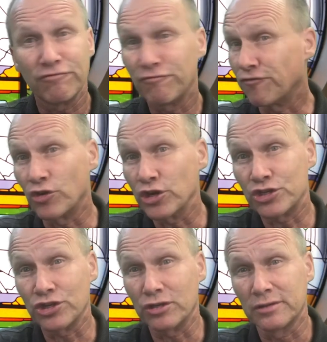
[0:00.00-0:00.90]

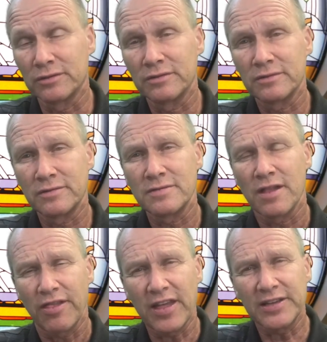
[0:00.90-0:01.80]
furniture,
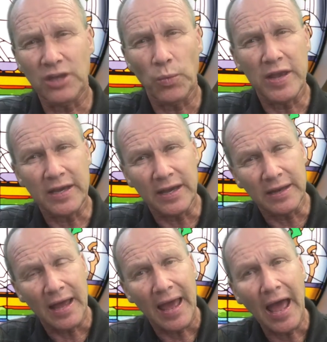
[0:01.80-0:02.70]
things that we
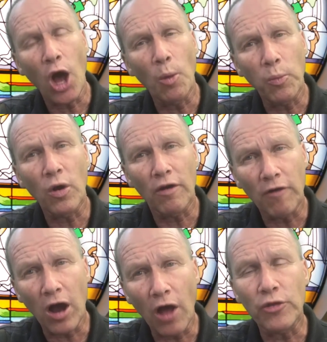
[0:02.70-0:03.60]
can help
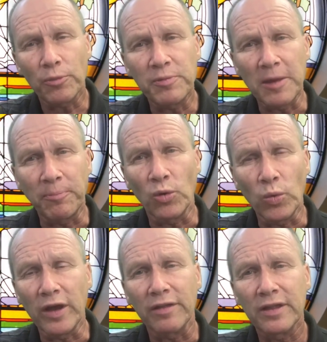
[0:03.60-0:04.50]
other people
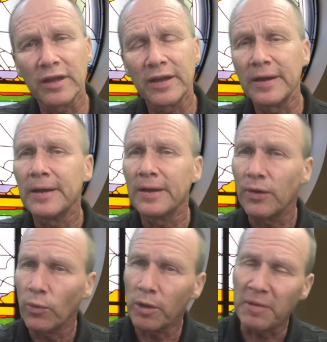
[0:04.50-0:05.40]
with,
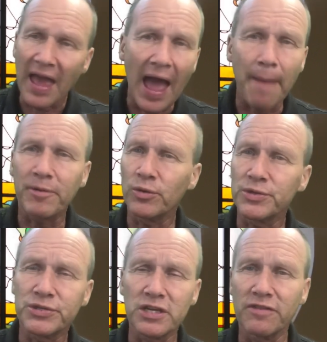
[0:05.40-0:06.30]
we'd be happy to
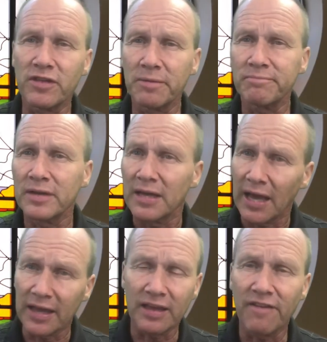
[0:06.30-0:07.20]
receive them
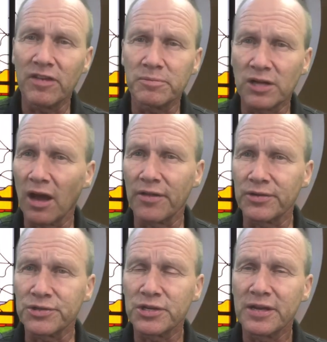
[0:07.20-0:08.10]
and give them to
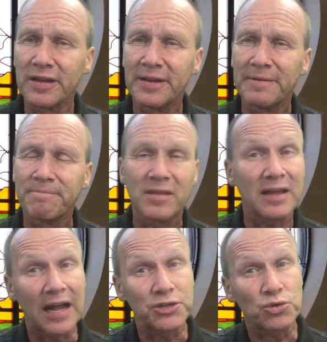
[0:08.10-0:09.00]
others.
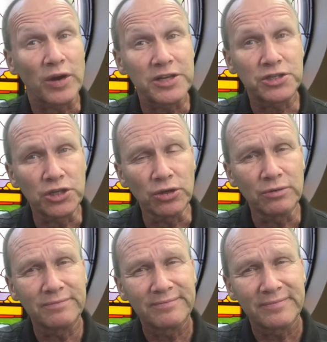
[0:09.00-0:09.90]
God's grace to
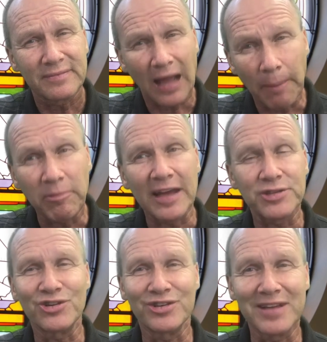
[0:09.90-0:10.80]
you. God
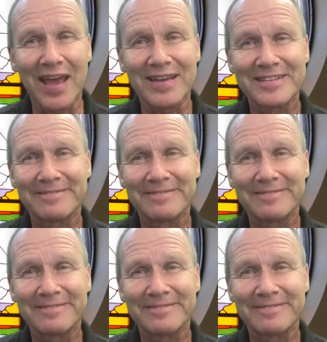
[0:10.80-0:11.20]
bless you today.